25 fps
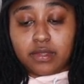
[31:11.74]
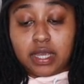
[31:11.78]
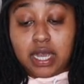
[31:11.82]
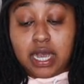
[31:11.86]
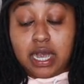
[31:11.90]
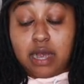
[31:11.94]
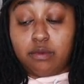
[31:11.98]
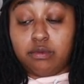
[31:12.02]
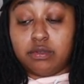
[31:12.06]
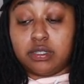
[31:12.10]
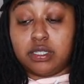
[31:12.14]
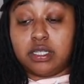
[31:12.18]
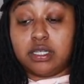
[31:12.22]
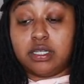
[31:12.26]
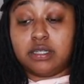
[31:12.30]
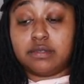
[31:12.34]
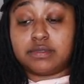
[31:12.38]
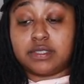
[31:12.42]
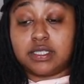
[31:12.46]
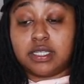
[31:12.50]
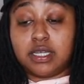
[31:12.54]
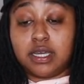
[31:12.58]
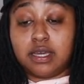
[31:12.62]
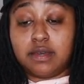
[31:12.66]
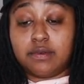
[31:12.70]
I would
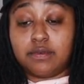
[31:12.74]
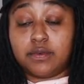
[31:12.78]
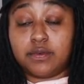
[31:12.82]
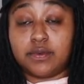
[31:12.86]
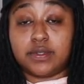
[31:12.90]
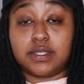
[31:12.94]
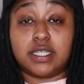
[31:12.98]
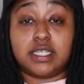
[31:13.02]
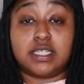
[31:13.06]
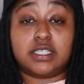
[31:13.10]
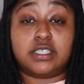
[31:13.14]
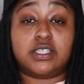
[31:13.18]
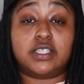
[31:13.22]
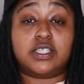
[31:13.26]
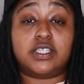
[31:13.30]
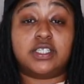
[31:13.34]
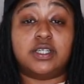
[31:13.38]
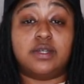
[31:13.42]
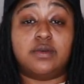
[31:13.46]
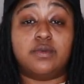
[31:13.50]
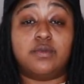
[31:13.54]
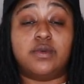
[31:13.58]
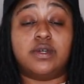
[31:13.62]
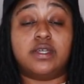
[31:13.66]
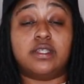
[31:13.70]
love to have a
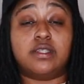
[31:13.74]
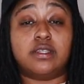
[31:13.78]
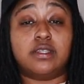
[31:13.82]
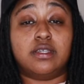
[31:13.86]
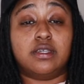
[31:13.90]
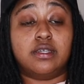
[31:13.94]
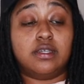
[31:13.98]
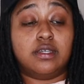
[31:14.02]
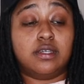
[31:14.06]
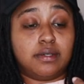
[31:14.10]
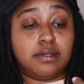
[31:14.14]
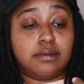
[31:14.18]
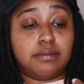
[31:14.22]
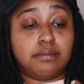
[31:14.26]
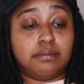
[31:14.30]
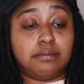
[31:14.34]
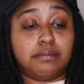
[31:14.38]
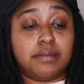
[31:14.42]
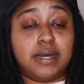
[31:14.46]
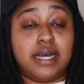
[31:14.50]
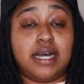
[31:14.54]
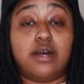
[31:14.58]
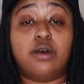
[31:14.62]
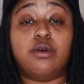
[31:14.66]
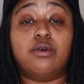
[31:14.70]
relationship with
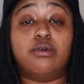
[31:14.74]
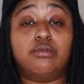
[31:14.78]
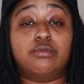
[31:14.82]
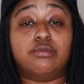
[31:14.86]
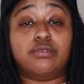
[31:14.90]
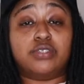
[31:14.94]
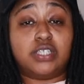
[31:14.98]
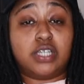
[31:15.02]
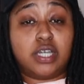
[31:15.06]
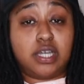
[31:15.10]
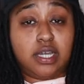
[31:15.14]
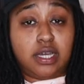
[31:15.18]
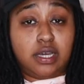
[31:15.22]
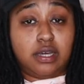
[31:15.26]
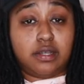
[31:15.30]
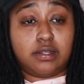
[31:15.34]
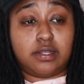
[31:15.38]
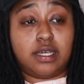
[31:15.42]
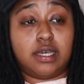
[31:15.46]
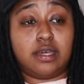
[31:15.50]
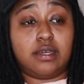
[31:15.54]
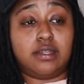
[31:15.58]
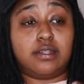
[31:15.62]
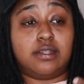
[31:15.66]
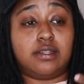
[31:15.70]
my own
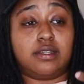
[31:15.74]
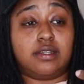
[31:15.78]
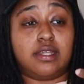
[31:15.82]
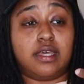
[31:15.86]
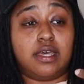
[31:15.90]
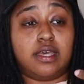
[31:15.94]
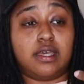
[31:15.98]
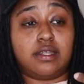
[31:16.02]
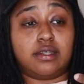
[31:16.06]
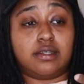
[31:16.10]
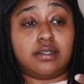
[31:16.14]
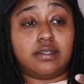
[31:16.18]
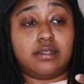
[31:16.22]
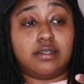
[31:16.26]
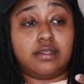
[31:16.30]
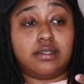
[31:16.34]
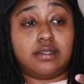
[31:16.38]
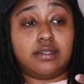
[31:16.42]
child that that